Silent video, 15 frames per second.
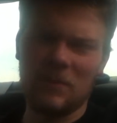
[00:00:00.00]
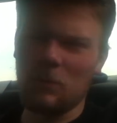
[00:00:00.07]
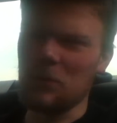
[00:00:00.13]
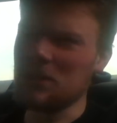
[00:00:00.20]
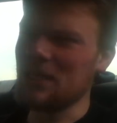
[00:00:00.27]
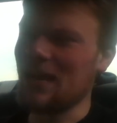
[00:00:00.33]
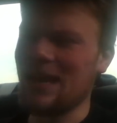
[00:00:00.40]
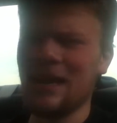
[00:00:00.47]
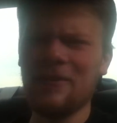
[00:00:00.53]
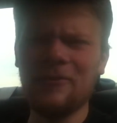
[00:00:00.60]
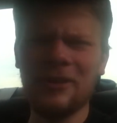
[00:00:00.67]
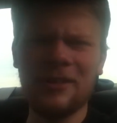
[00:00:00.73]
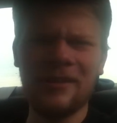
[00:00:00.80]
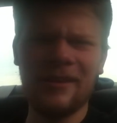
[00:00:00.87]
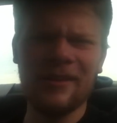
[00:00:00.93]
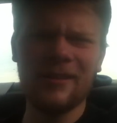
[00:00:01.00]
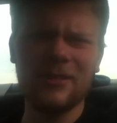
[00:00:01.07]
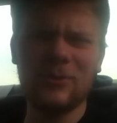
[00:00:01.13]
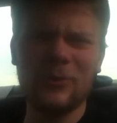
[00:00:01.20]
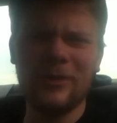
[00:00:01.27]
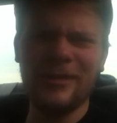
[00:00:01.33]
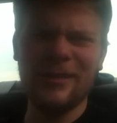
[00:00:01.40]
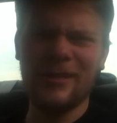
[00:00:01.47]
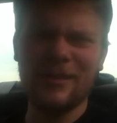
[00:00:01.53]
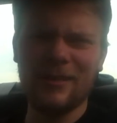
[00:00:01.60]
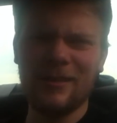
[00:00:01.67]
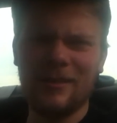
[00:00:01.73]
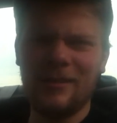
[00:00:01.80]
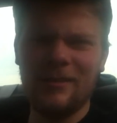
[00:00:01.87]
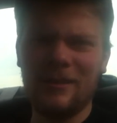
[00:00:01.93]
Was that everything this week?
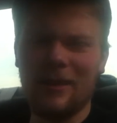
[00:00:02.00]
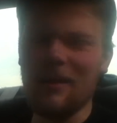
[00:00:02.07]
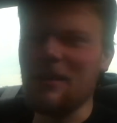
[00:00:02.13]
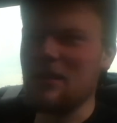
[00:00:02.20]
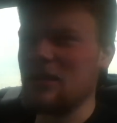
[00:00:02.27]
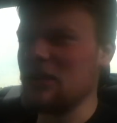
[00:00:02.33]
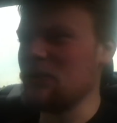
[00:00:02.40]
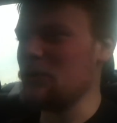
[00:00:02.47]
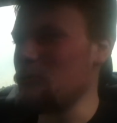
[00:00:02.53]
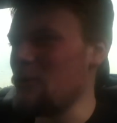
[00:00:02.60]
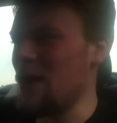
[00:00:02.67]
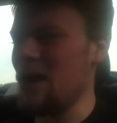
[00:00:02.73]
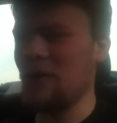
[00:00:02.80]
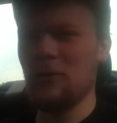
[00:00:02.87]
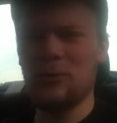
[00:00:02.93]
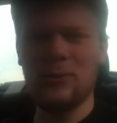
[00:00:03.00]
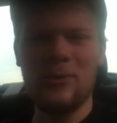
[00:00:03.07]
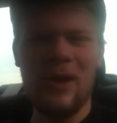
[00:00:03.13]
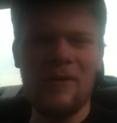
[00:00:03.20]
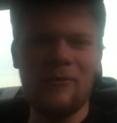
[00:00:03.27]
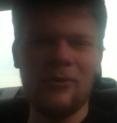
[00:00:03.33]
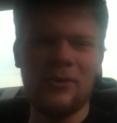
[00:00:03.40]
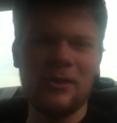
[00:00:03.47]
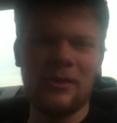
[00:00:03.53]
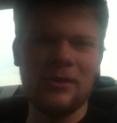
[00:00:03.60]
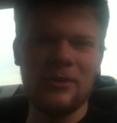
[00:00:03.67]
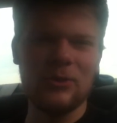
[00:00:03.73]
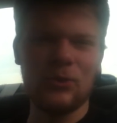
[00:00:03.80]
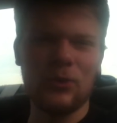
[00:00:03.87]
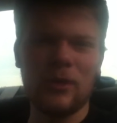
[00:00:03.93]
I think we rattled through
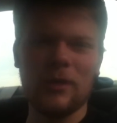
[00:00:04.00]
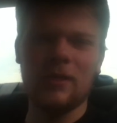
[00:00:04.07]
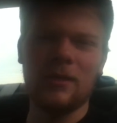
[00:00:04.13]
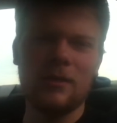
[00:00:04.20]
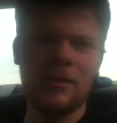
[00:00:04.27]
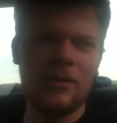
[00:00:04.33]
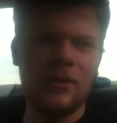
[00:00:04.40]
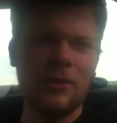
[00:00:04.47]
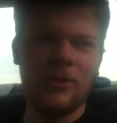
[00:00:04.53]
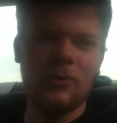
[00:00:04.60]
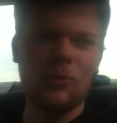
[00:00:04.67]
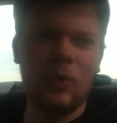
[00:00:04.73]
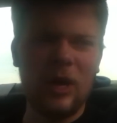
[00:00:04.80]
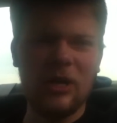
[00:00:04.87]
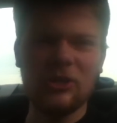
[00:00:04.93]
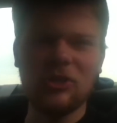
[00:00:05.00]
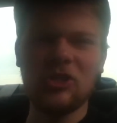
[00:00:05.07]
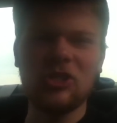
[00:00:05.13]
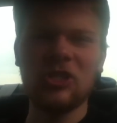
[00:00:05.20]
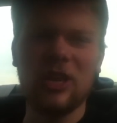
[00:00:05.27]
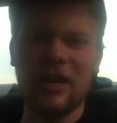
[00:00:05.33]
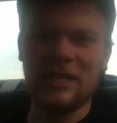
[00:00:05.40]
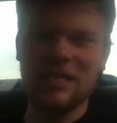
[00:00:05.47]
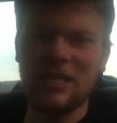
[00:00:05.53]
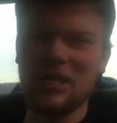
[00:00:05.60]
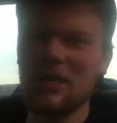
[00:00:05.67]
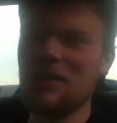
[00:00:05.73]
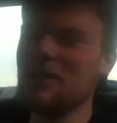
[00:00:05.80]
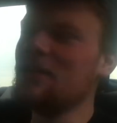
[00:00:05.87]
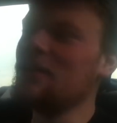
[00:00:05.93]
everything this week. Well, shit.